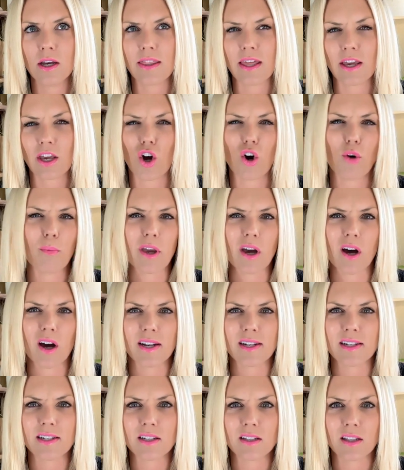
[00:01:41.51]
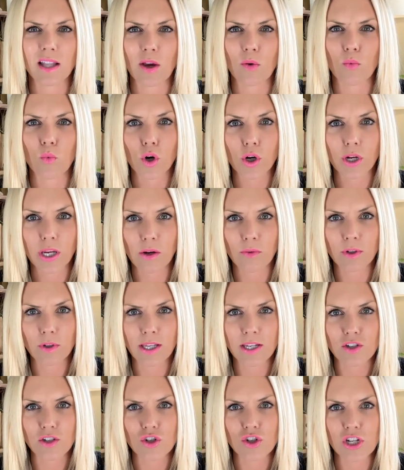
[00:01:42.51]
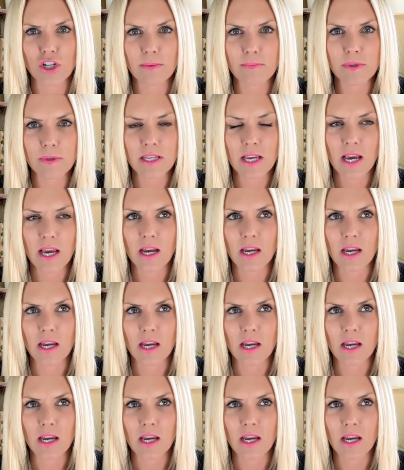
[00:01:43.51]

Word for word: that go beyond like working relationships